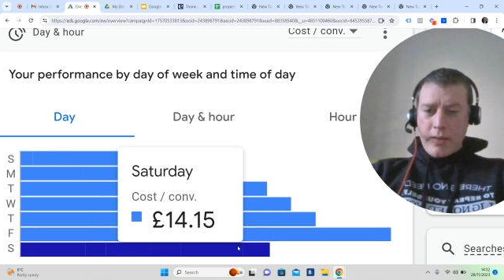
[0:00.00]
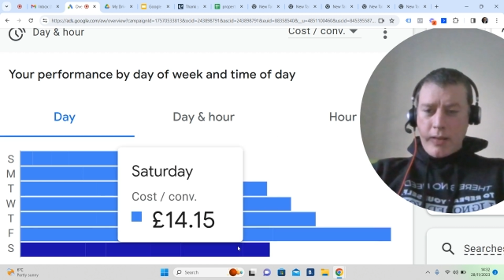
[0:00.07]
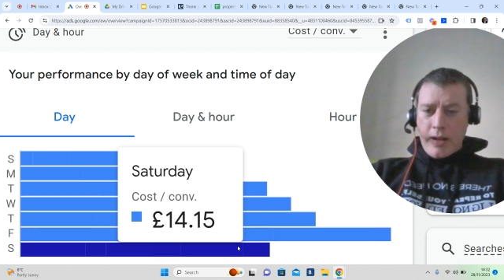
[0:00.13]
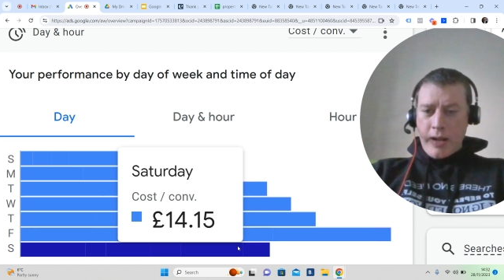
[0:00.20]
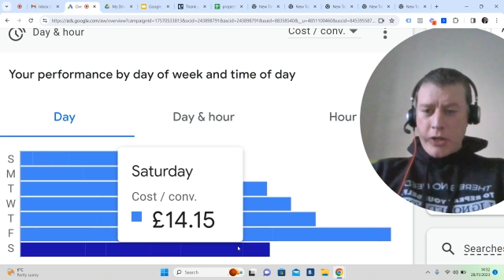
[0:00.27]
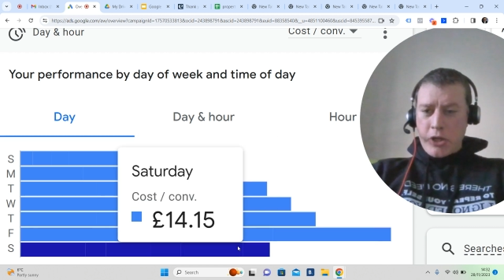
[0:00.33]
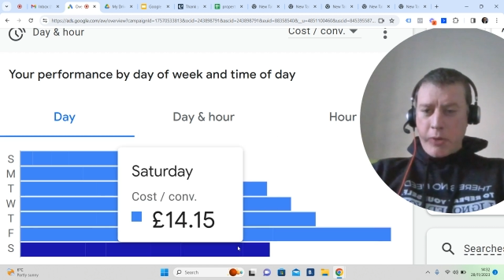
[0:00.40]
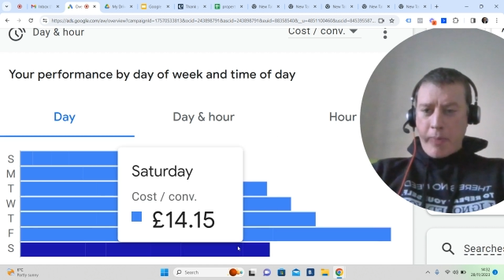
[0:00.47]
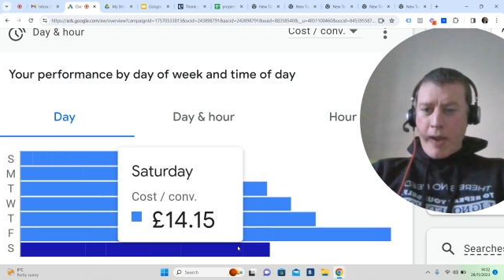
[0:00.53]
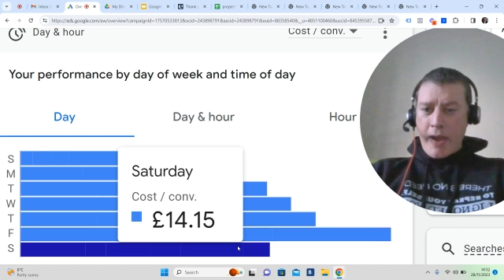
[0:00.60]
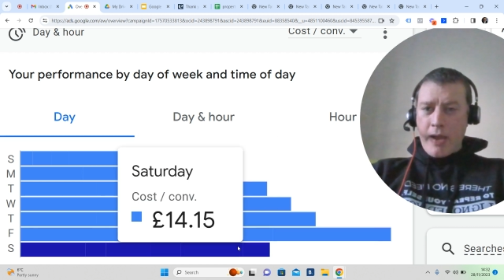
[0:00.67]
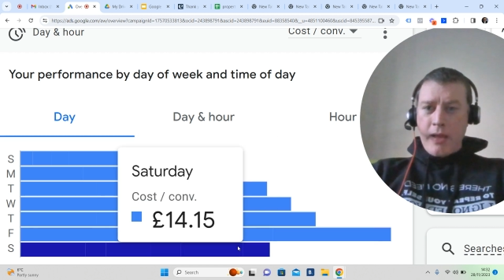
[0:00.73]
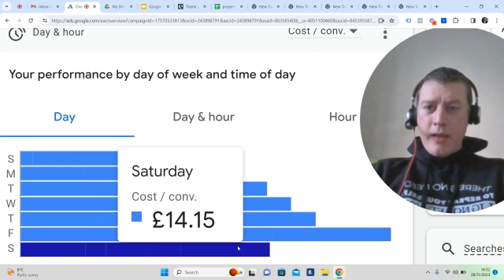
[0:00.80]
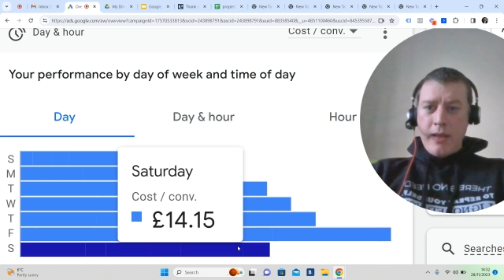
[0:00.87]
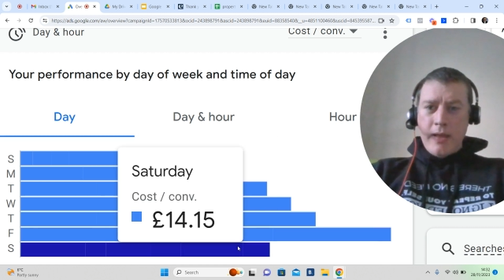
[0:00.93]
less you
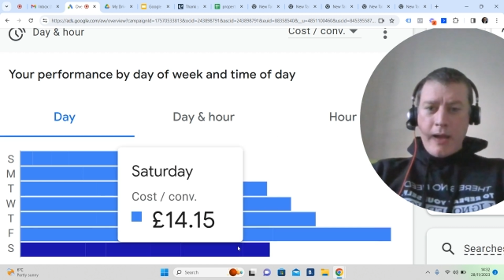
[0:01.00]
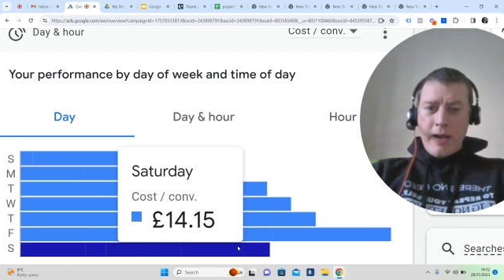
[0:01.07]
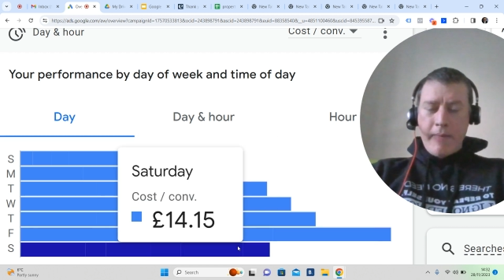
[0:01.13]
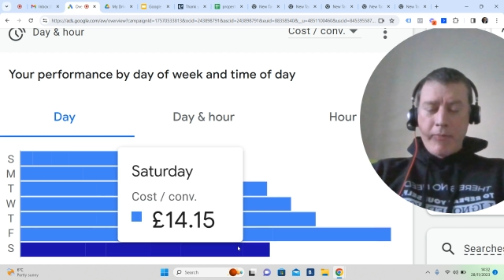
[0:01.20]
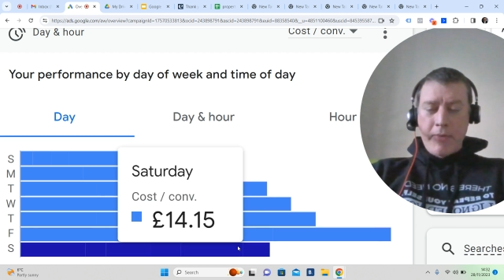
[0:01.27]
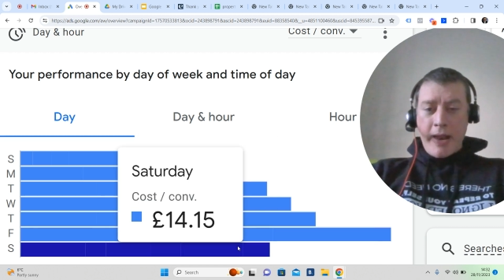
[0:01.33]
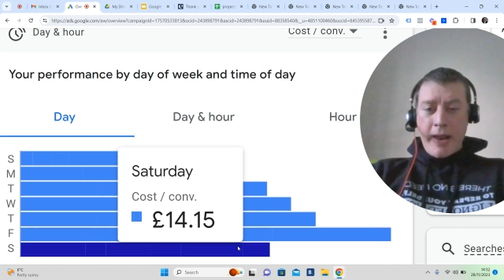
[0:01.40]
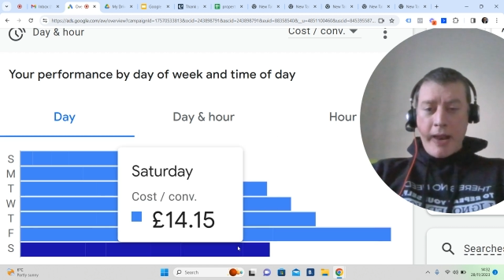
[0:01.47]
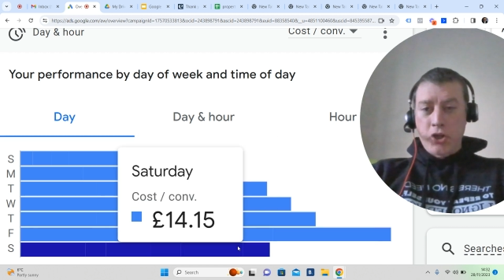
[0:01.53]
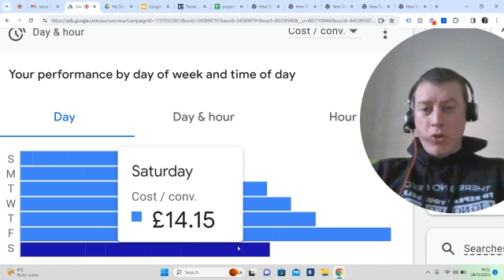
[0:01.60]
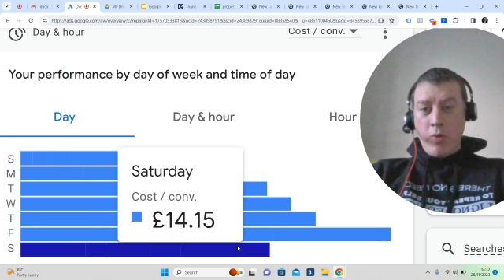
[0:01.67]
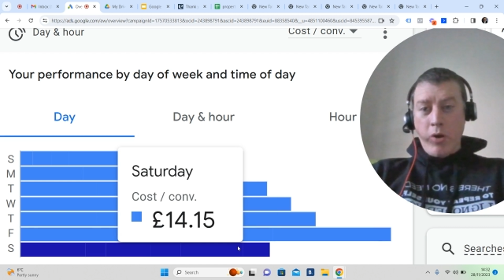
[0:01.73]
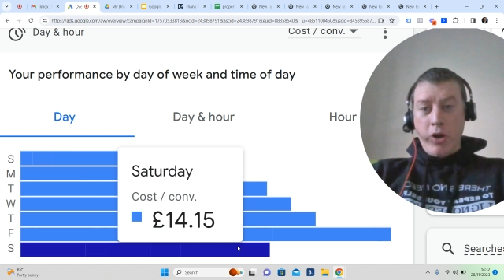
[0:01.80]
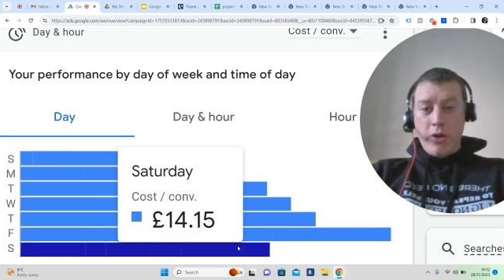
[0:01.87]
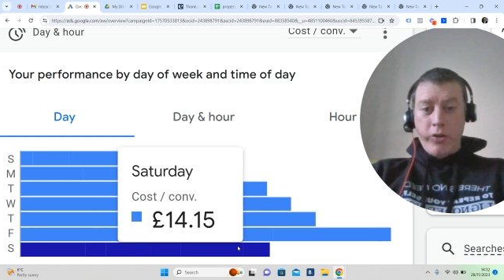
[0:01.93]
pay, the less
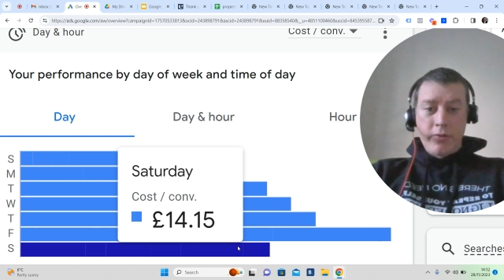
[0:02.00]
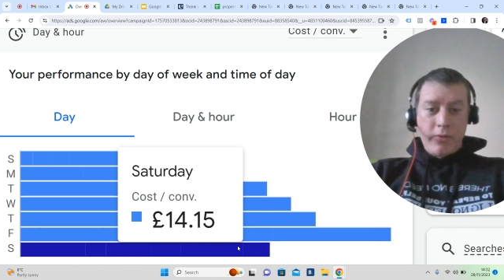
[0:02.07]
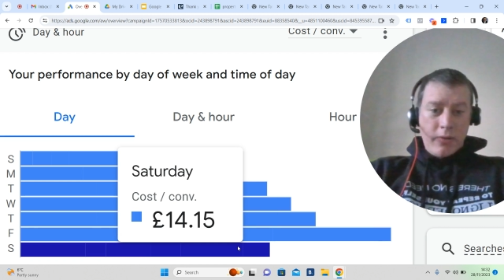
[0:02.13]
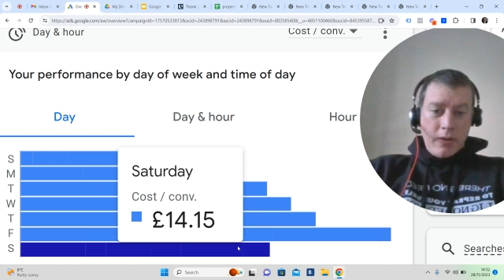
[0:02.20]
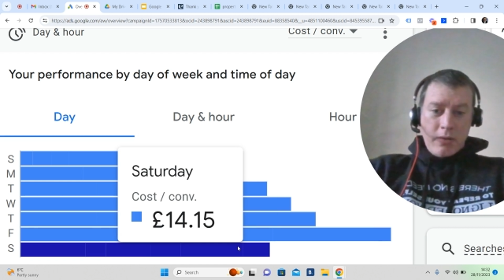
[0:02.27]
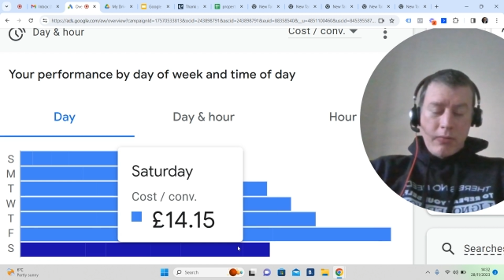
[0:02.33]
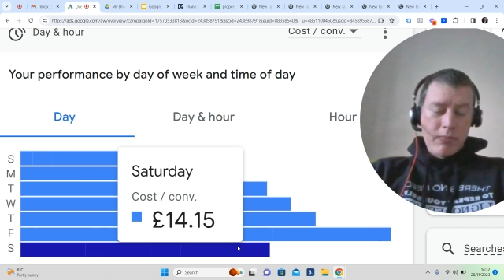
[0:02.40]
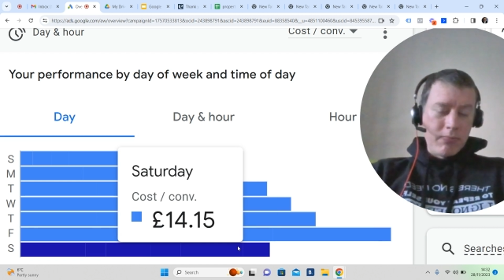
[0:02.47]
you earn, the